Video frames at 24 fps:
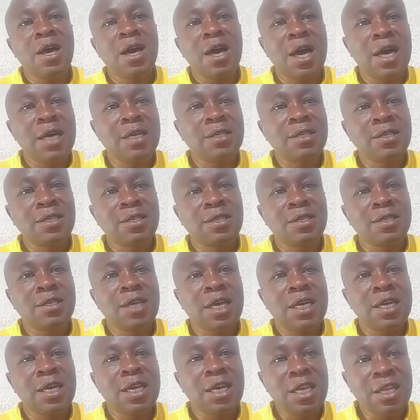and
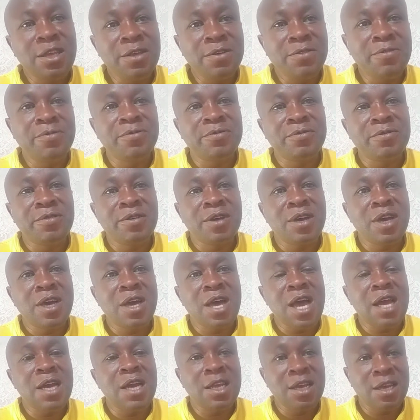leave
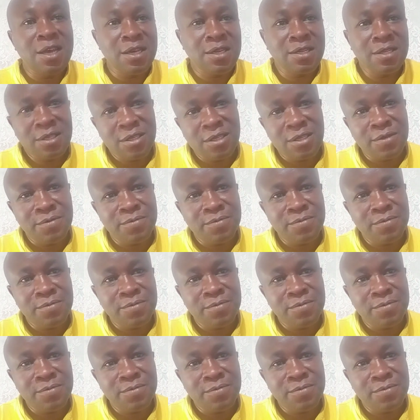a legacy.